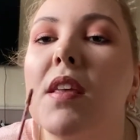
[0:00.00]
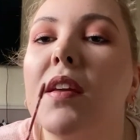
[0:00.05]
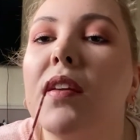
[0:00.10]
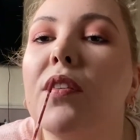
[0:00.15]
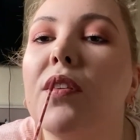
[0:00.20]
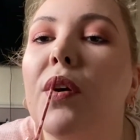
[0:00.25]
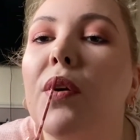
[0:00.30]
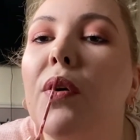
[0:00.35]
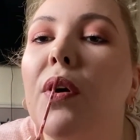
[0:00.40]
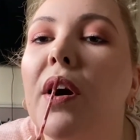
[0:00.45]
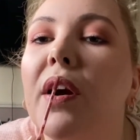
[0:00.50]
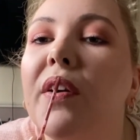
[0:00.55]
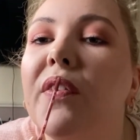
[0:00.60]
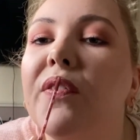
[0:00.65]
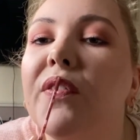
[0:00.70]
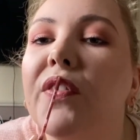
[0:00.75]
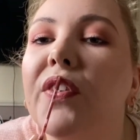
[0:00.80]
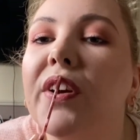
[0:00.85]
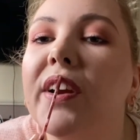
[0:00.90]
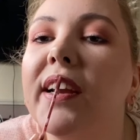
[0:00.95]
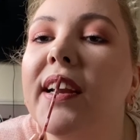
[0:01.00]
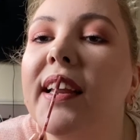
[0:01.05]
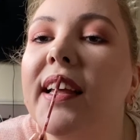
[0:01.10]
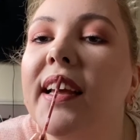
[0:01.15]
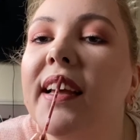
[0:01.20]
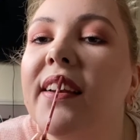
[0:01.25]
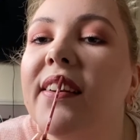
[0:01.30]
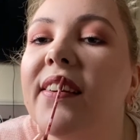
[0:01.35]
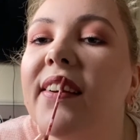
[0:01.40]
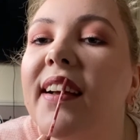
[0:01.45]
so I'm really
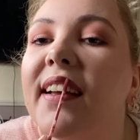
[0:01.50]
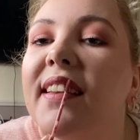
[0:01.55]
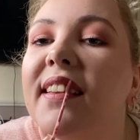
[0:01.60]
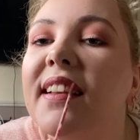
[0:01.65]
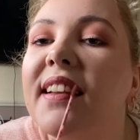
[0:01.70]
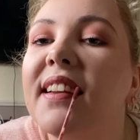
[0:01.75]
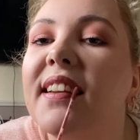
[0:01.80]
interested